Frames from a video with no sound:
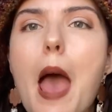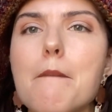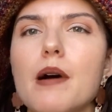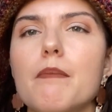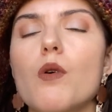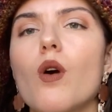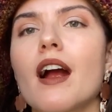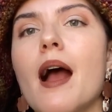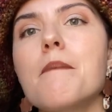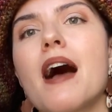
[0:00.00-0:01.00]
but more
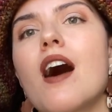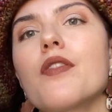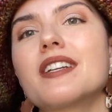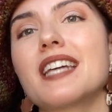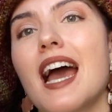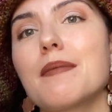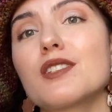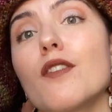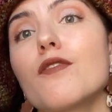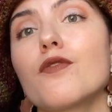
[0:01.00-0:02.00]
about the types
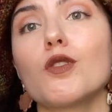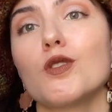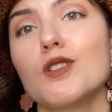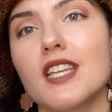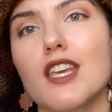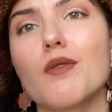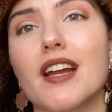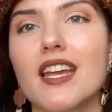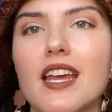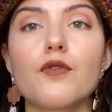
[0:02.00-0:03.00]
of foods that you are
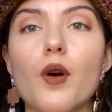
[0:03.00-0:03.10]
eating.